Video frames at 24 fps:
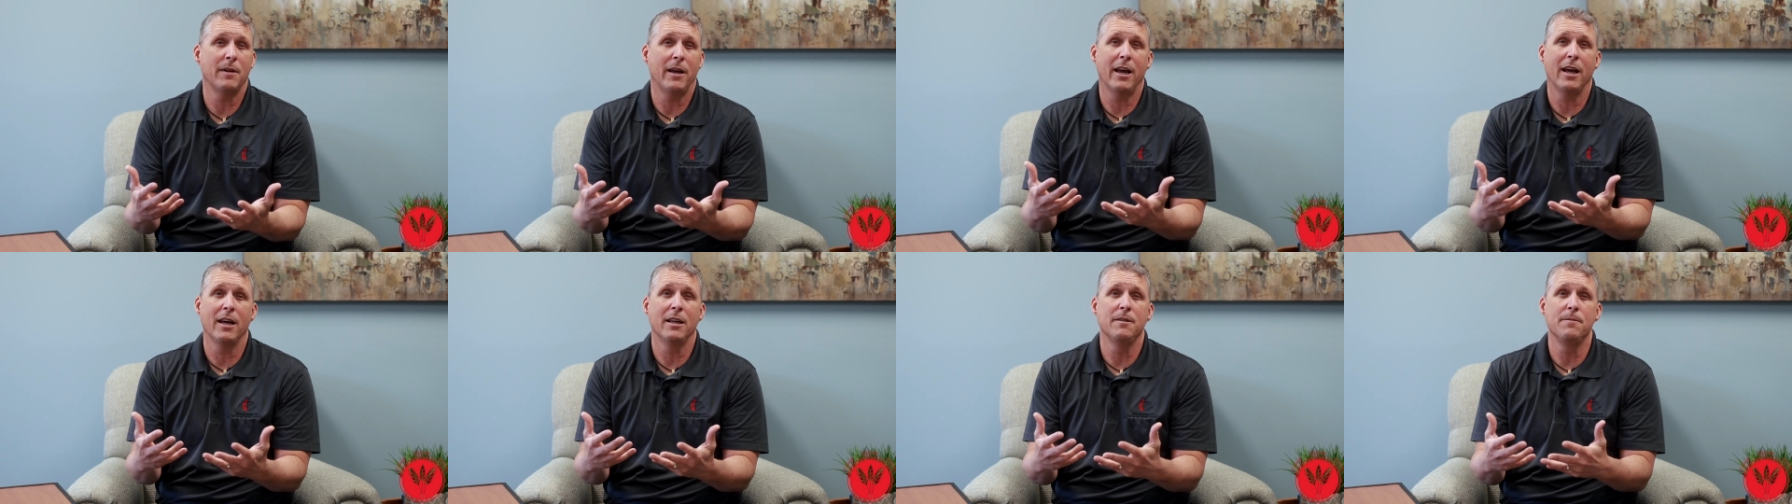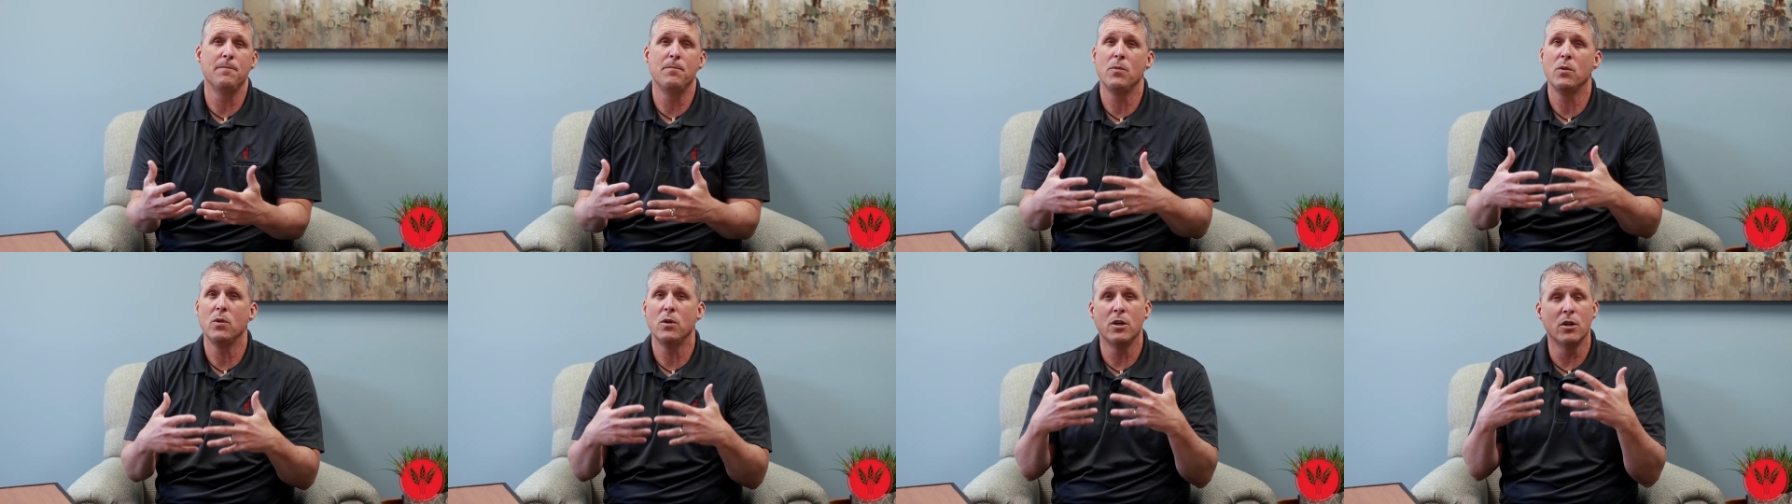
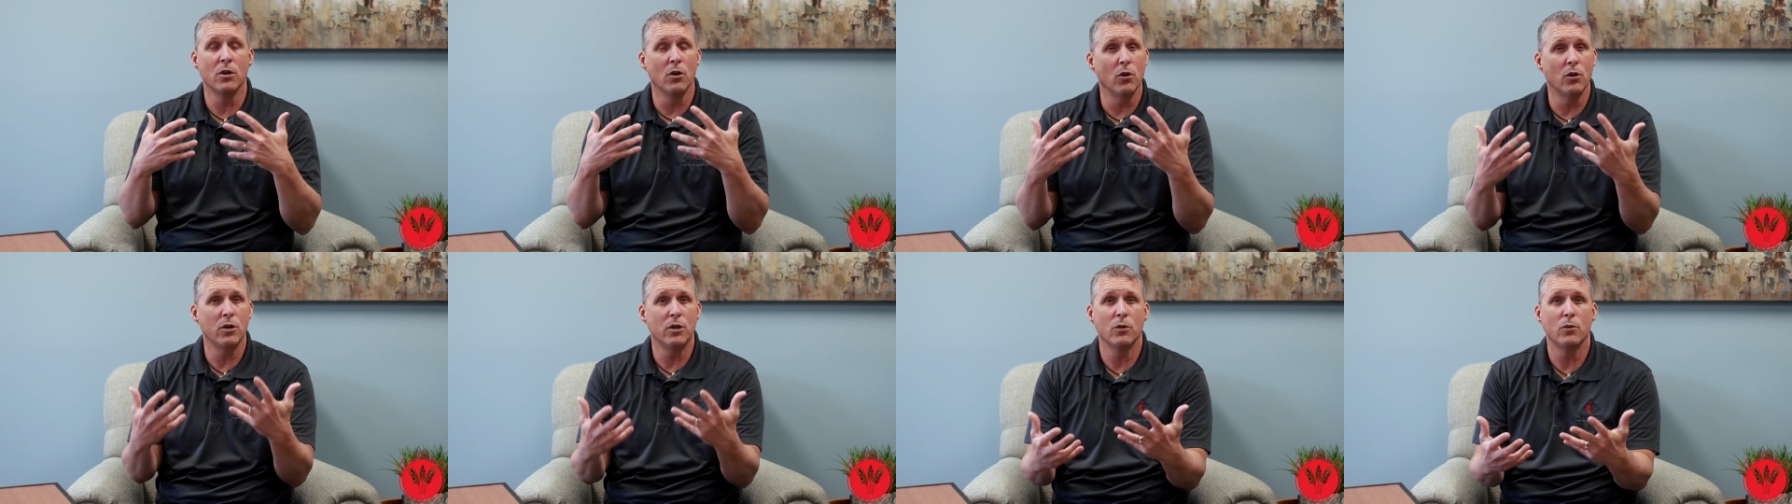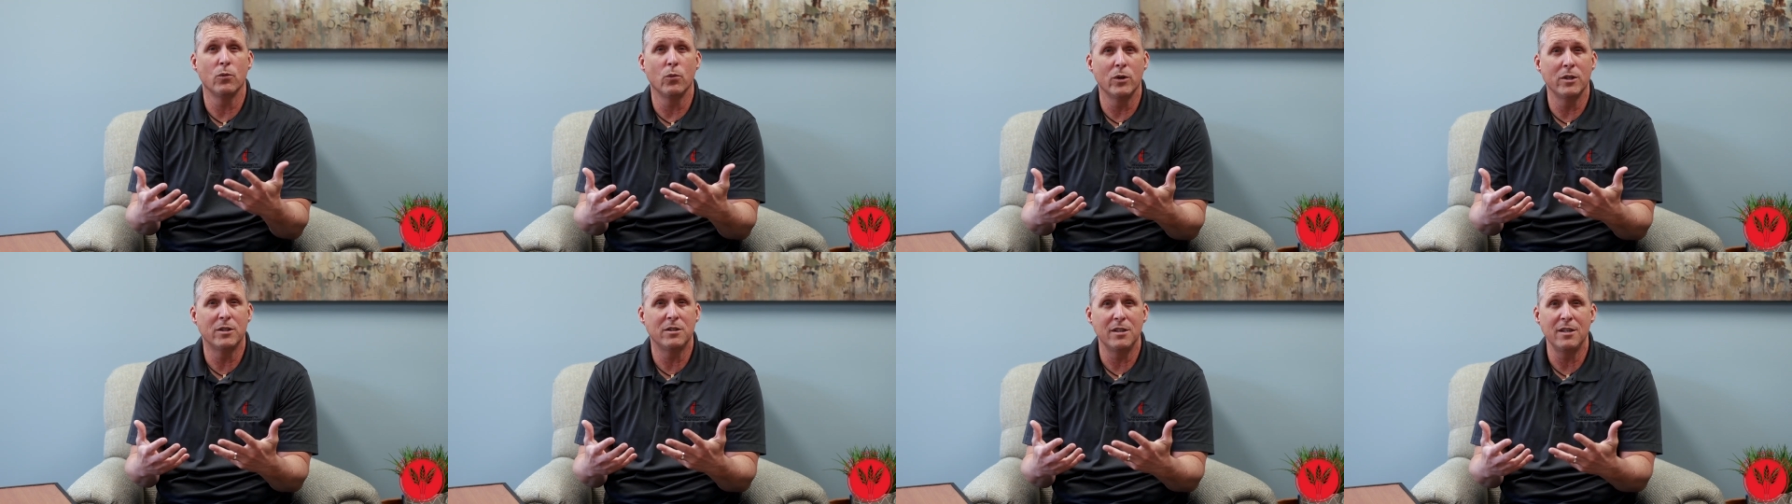And
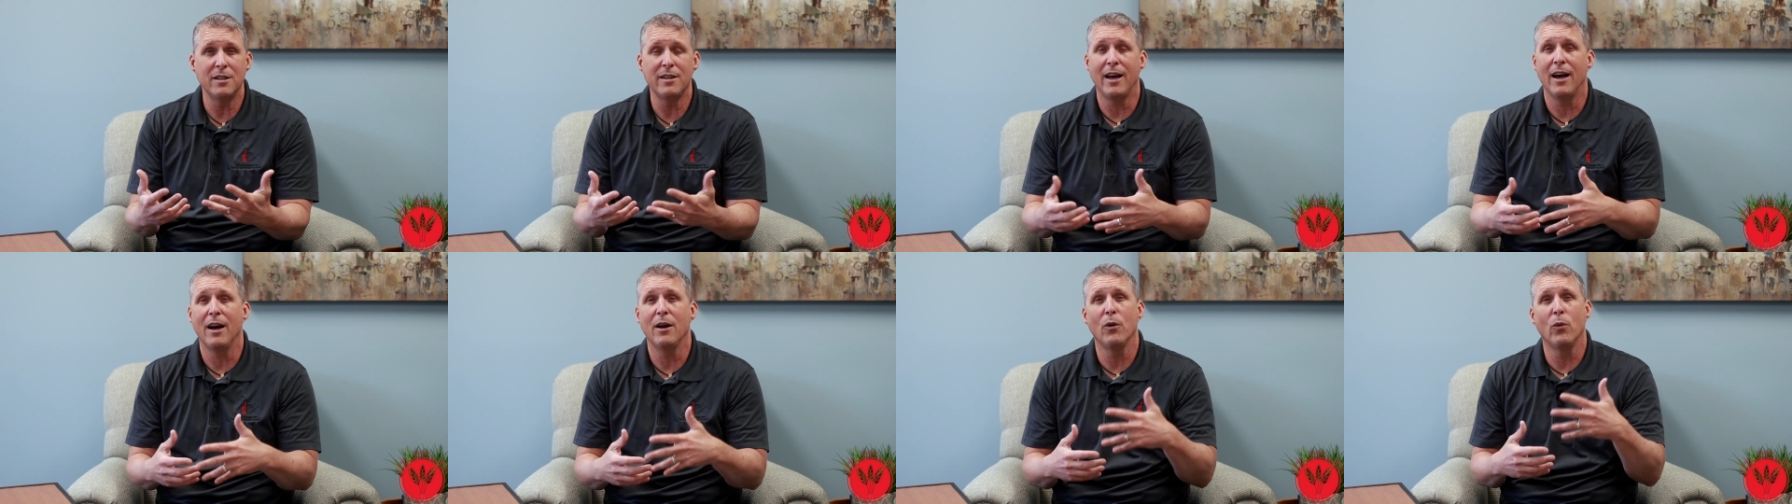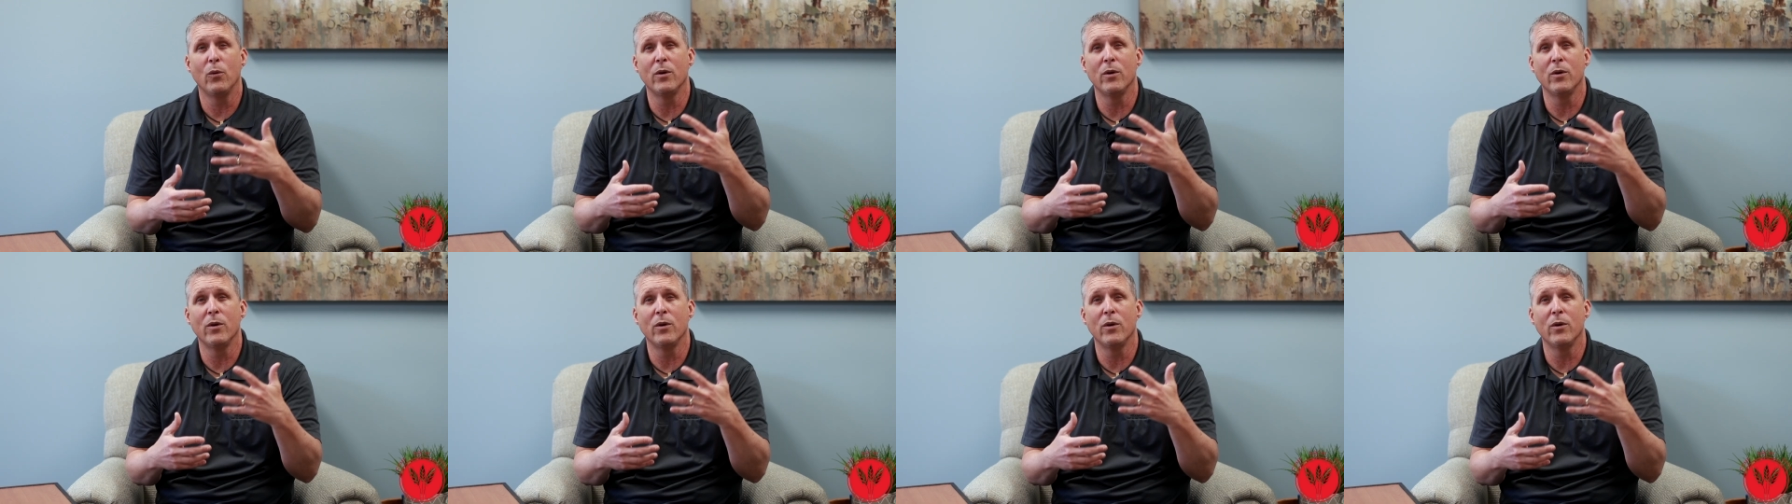we see that.